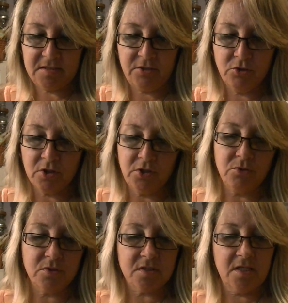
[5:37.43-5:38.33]
And you can
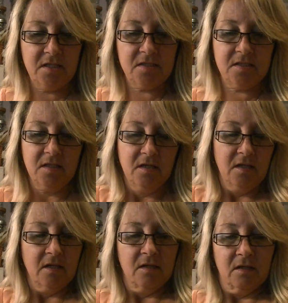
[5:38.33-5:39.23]
use these,
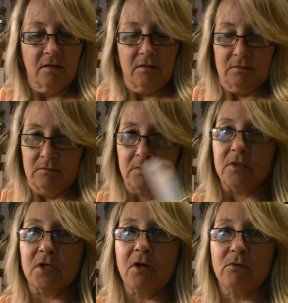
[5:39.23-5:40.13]

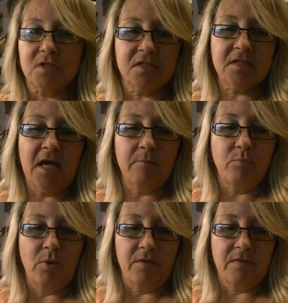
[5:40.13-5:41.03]
you know, to
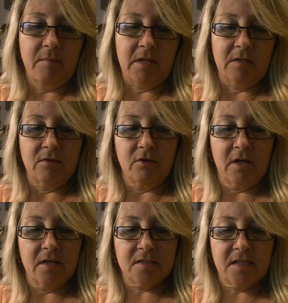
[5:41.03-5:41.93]
stamp with. I mean,
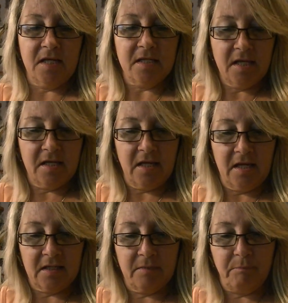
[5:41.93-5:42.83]
it's India
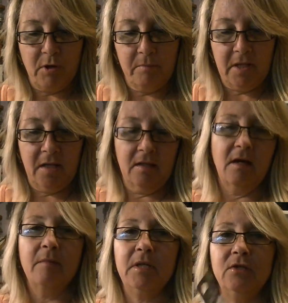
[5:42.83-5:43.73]
ink, permanent.
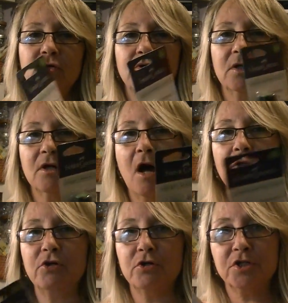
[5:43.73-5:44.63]
I mean, you can
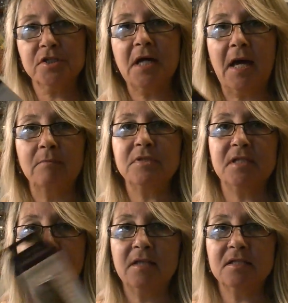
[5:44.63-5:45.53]
color your stamps
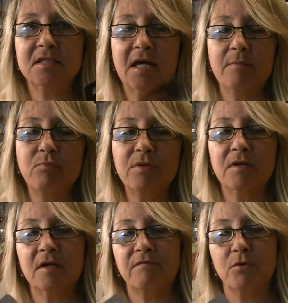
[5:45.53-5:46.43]
and then stamp with
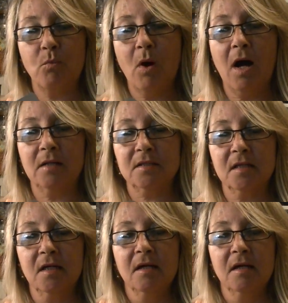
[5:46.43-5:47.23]
it if you want.